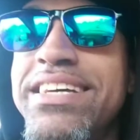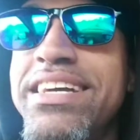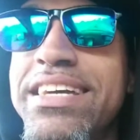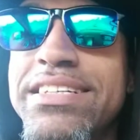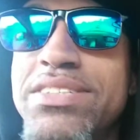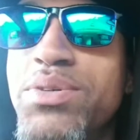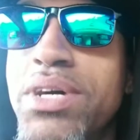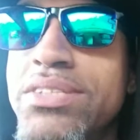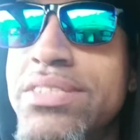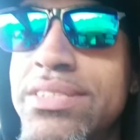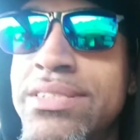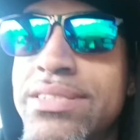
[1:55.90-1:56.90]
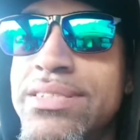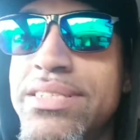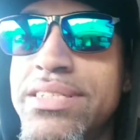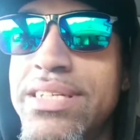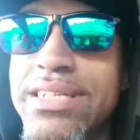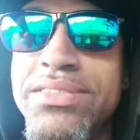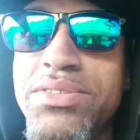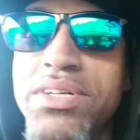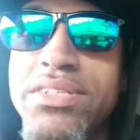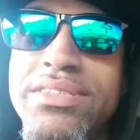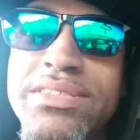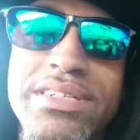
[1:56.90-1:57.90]
Guess who else is this? Guess who
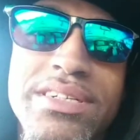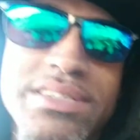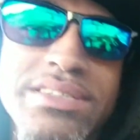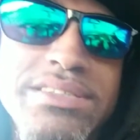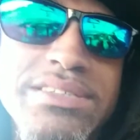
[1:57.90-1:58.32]
else is here?